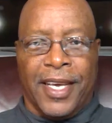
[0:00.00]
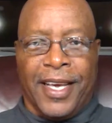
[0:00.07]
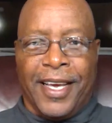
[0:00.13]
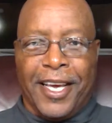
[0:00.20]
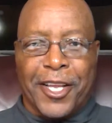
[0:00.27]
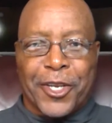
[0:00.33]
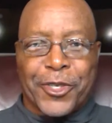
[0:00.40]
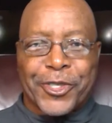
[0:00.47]

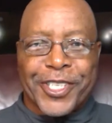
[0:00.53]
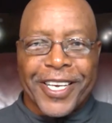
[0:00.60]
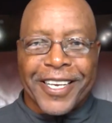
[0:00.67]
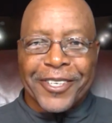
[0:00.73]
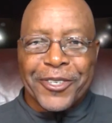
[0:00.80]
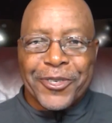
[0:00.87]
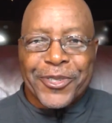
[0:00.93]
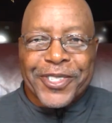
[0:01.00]
Hello,
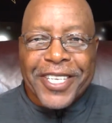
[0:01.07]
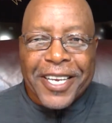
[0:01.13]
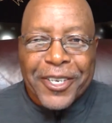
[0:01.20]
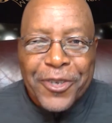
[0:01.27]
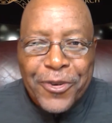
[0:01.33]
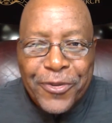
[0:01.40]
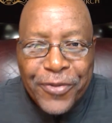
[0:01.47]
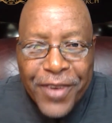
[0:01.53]
St. Luke, St.
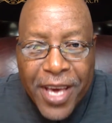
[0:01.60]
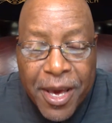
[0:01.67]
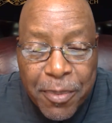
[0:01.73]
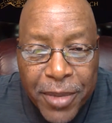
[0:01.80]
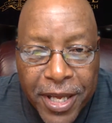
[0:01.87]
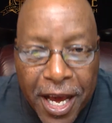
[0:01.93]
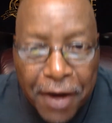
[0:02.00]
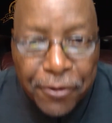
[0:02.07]
Luke
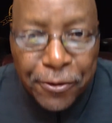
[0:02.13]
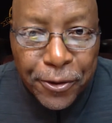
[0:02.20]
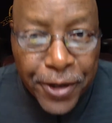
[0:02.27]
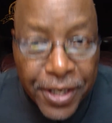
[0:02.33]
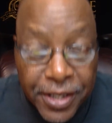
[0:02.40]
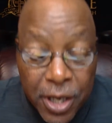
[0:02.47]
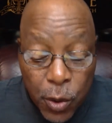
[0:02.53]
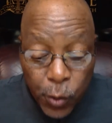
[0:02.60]
family, our
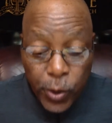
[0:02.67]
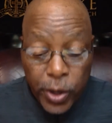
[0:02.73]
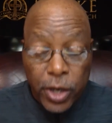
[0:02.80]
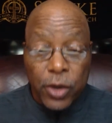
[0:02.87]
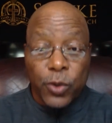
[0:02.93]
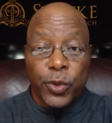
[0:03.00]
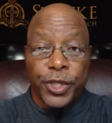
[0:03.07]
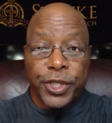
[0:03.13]
friends, our
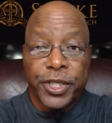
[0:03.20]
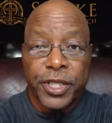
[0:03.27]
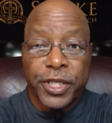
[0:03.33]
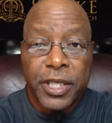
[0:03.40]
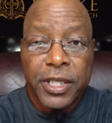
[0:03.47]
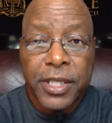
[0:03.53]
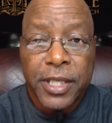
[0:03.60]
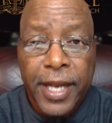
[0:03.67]
well wishes.
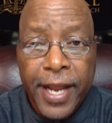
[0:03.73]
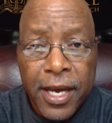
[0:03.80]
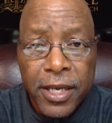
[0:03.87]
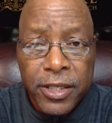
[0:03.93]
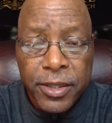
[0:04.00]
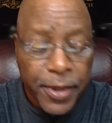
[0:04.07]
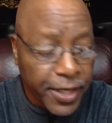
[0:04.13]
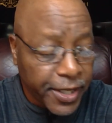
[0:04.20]
This
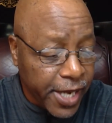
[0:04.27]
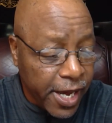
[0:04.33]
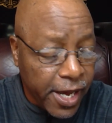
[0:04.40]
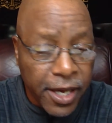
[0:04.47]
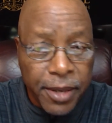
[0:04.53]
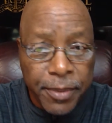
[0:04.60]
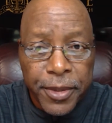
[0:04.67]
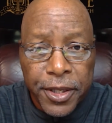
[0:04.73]
announcement
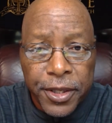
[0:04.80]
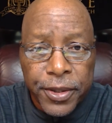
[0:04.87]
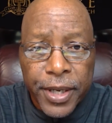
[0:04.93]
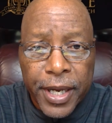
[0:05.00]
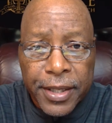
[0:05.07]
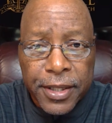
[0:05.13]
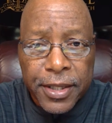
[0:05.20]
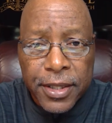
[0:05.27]
time here
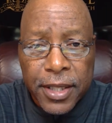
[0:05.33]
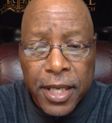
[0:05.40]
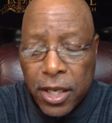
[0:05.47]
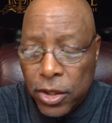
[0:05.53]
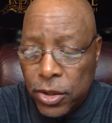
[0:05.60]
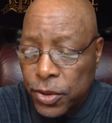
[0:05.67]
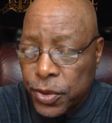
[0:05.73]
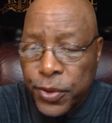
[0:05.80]
at the St.
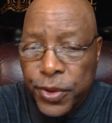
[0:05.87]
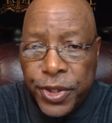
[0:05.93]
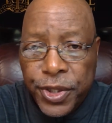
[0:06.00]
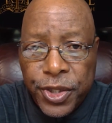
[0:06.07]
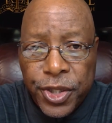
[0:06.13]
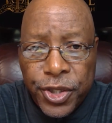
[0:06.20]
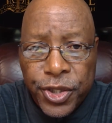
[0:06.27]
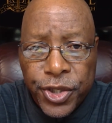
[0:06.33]
Luke
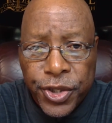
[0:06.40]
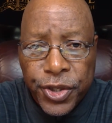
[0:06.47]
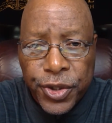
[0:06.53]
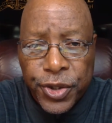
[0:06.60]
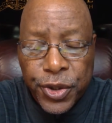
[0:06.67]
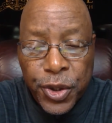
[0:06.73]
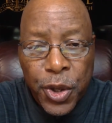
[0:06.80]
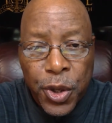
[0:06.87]
Christian
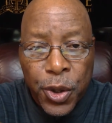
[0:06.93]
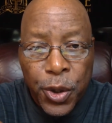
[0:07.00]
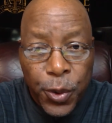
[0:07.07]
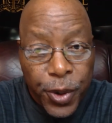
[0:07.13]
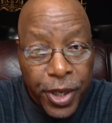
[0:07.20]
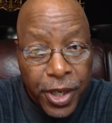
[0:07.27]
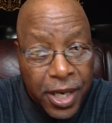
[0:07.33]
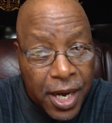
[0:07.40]
Church,
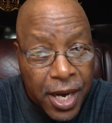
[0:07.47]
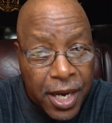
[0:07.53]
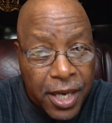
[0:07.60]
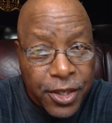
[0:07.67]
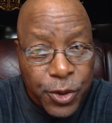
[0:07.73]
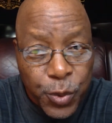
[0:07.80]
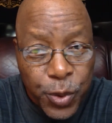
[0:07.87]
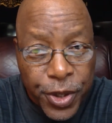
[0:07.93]
where God
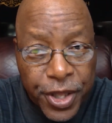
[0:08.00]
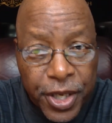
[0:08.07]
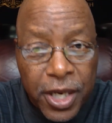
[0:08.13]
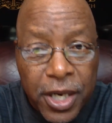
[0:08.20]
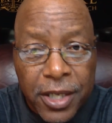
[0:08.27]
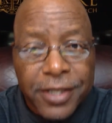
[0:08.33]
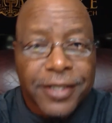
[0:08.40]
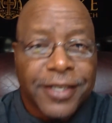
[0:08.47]
is with
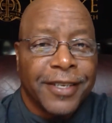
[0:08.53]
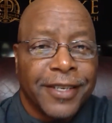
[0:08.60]
us,